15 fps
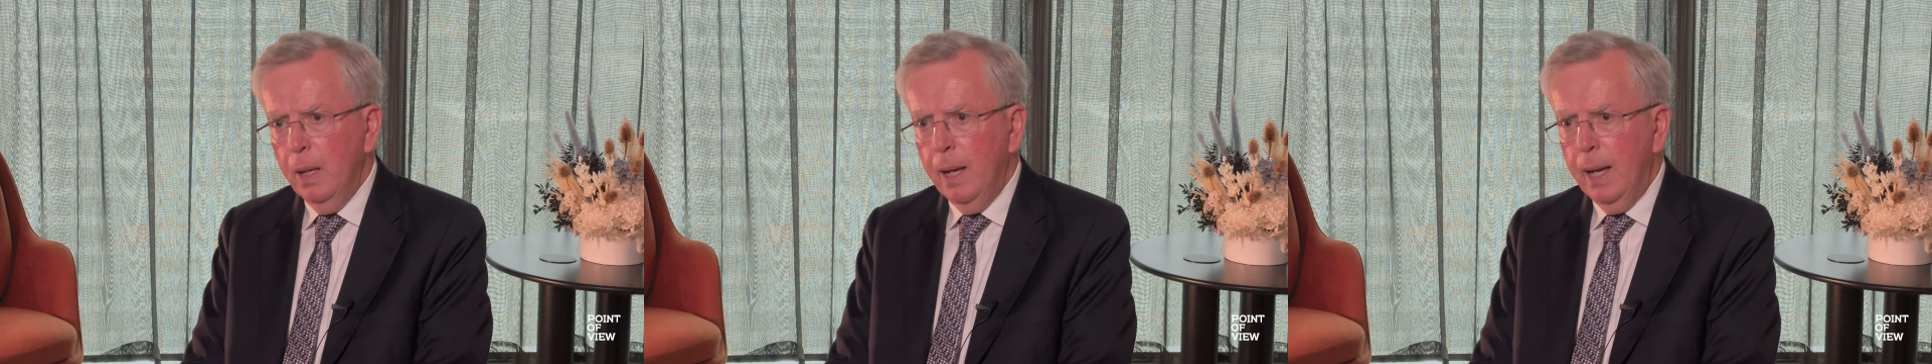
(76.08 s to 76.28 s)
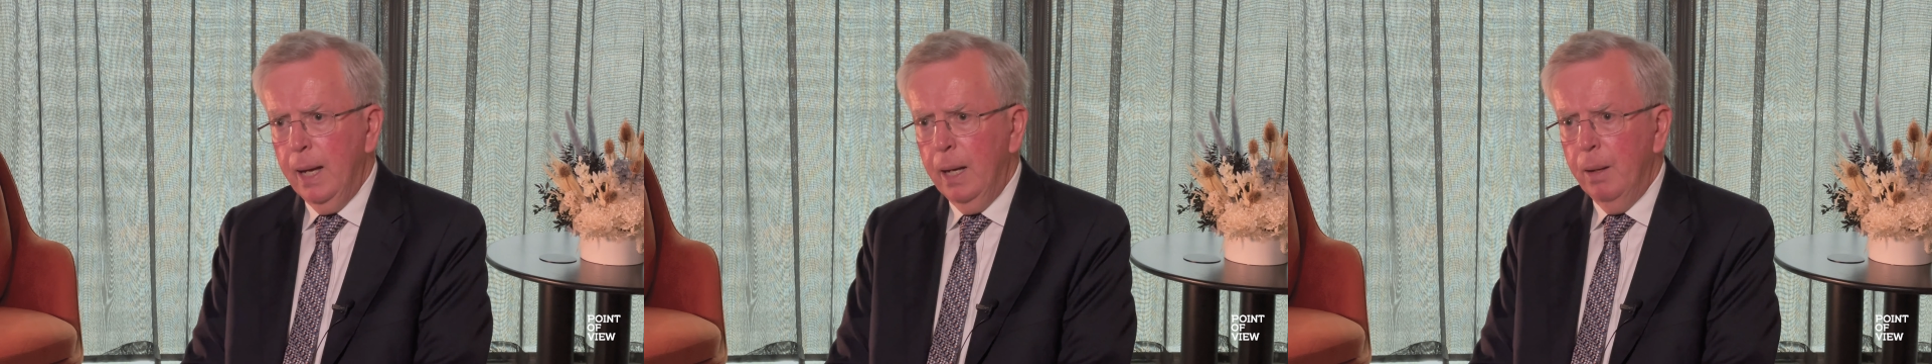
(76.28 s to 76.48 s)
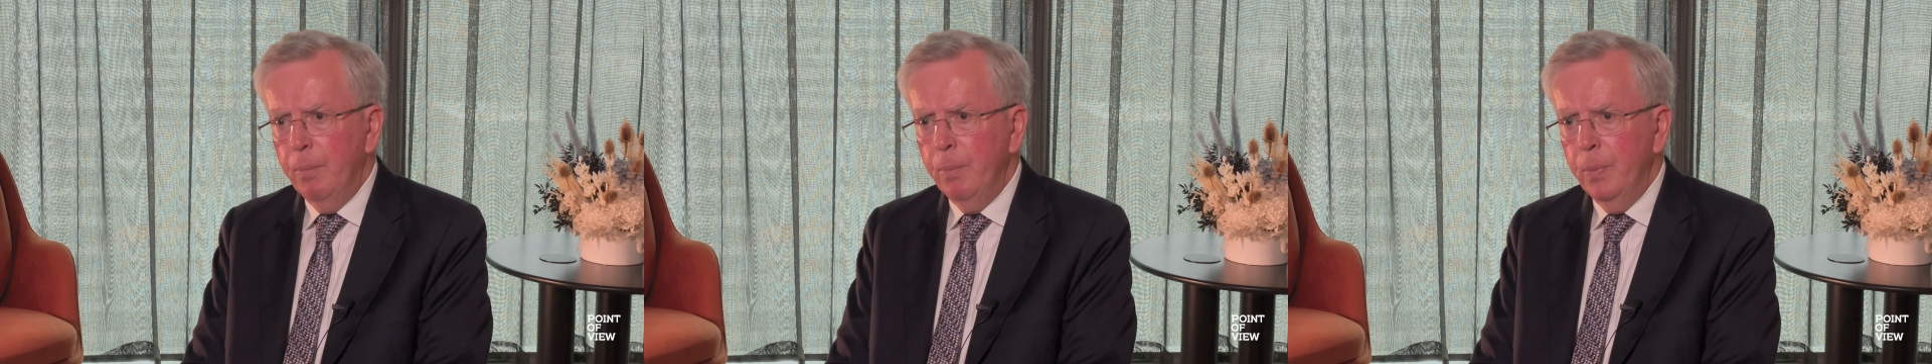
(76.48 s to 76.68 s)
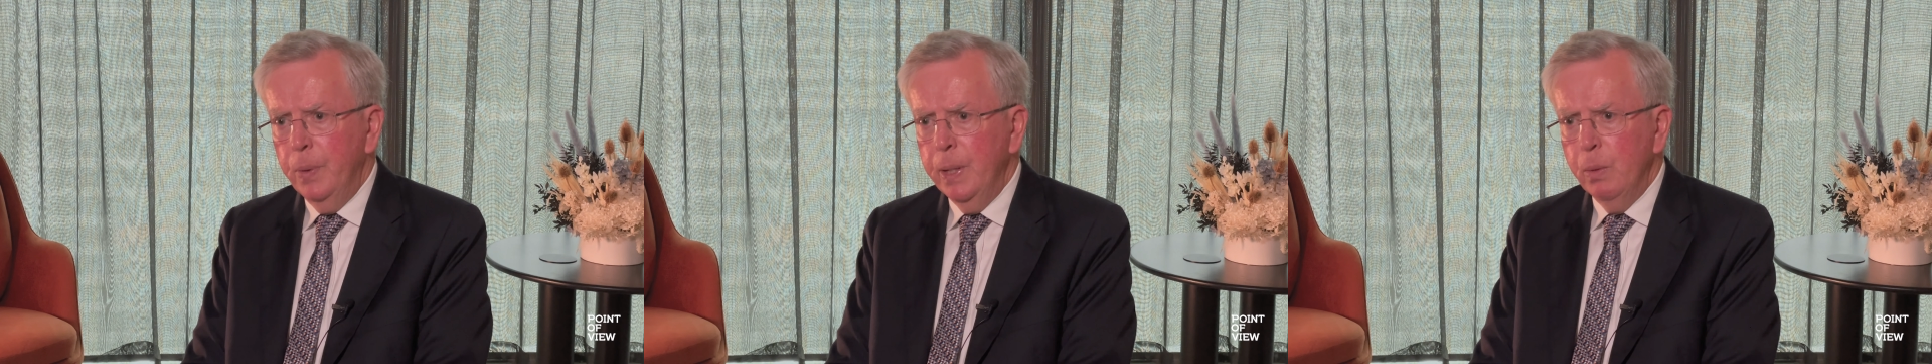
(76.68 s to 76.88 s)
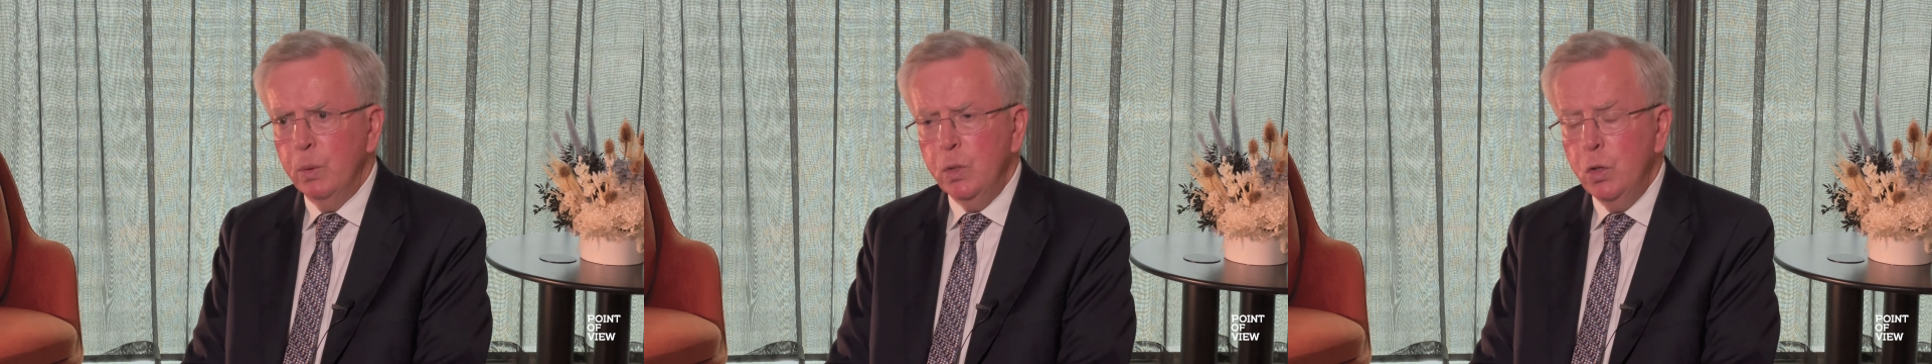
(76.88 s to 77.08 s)

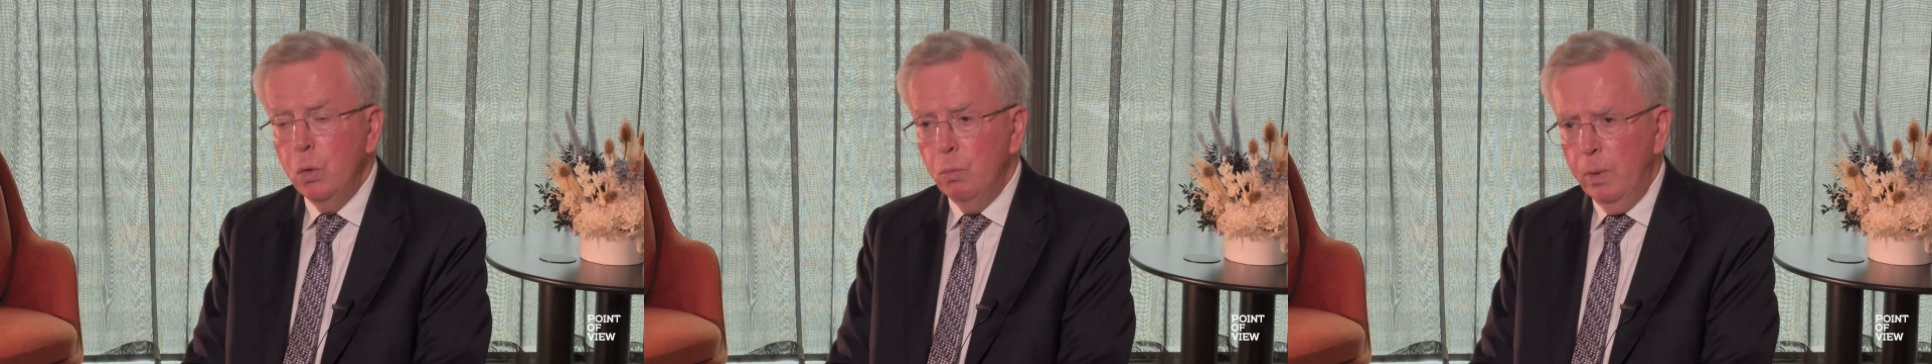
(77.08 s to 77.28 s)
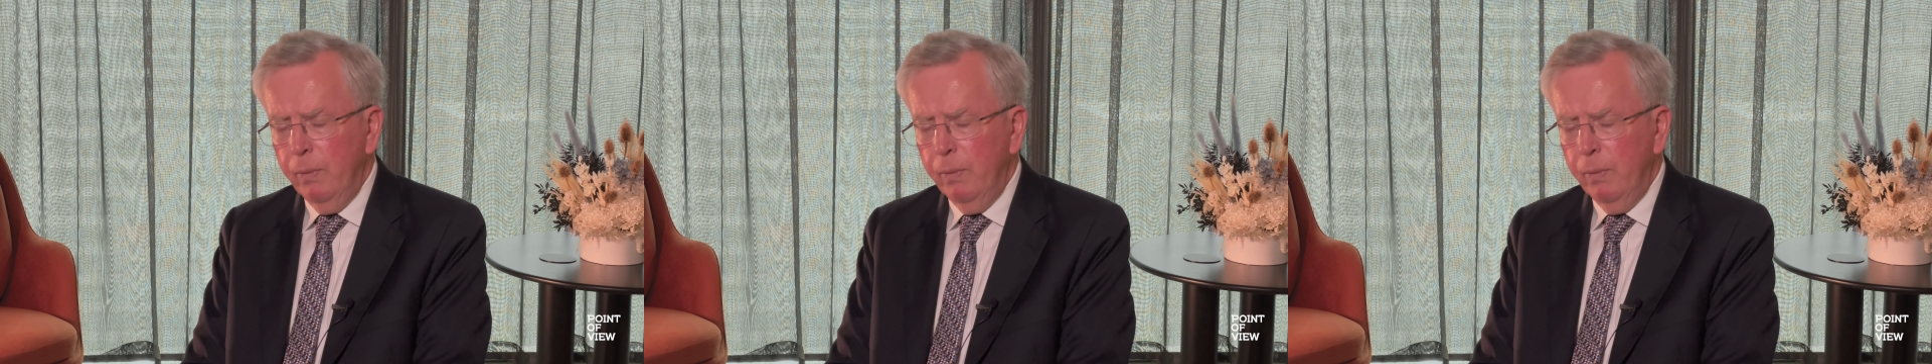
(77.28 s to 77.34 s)
There were new